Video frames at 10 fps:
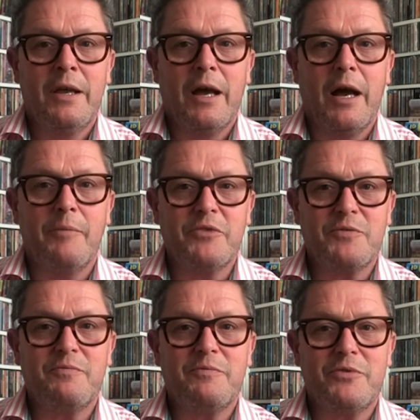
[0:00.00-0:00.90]

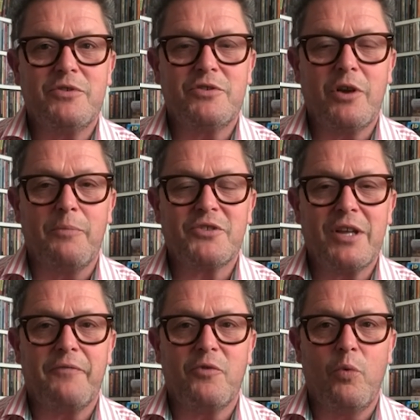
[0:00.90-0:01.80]
It's top
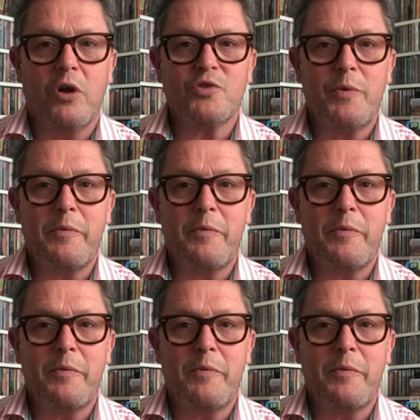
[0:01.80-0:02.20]
stuff to watch.